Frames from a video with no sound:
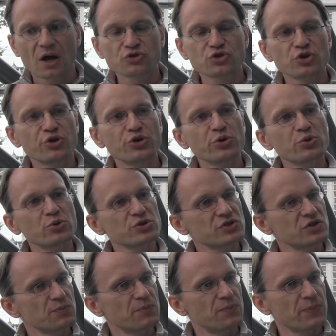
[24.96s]
use
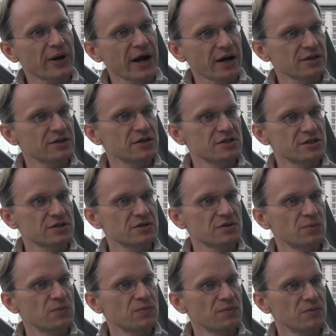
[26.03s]
the practice
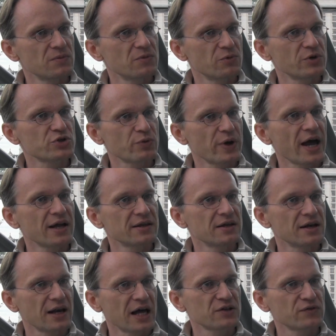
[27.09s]
which we had
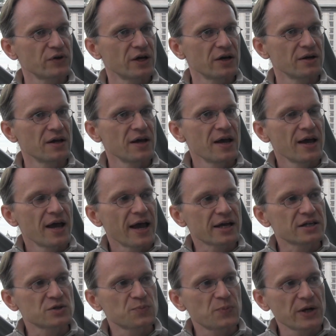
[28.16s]
in Latvia,
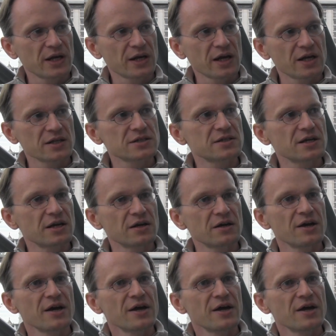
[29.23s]
experiencing